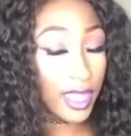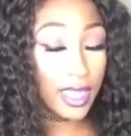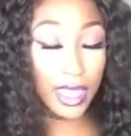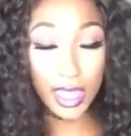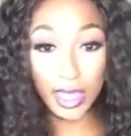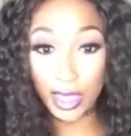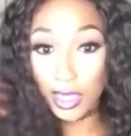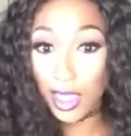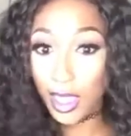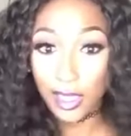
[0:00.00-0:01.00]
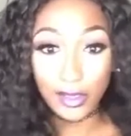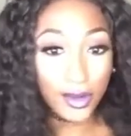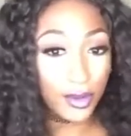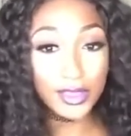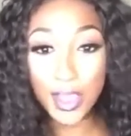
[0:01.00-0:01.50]
So today for the
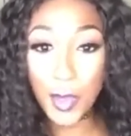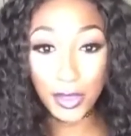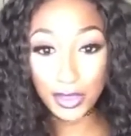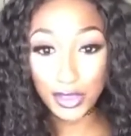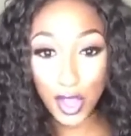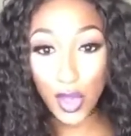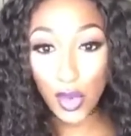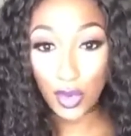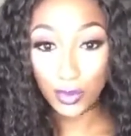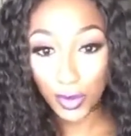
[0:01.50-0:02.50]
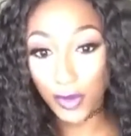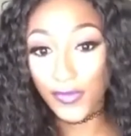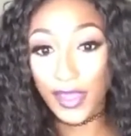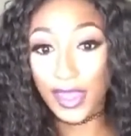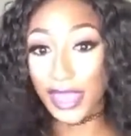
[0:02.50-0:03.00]
style that I'm going for, I think
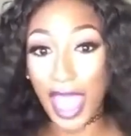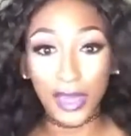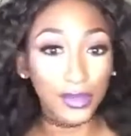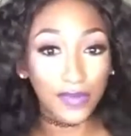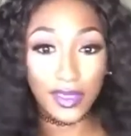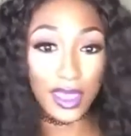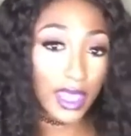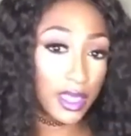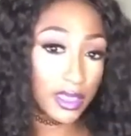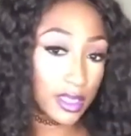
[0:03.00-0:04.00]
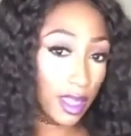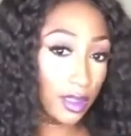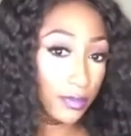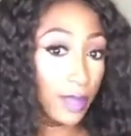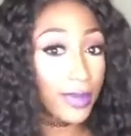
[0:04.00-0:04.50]
I'm going to do 2 buns
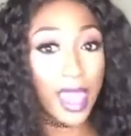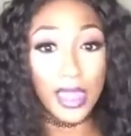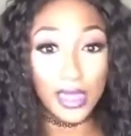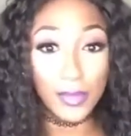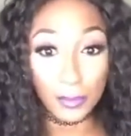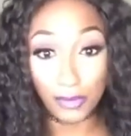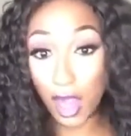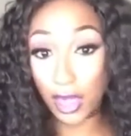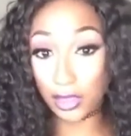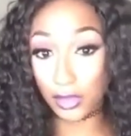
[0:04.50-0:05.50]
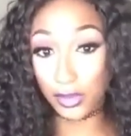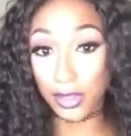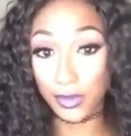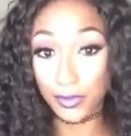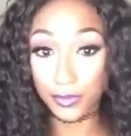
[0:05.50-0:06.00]
to show you guys the versatility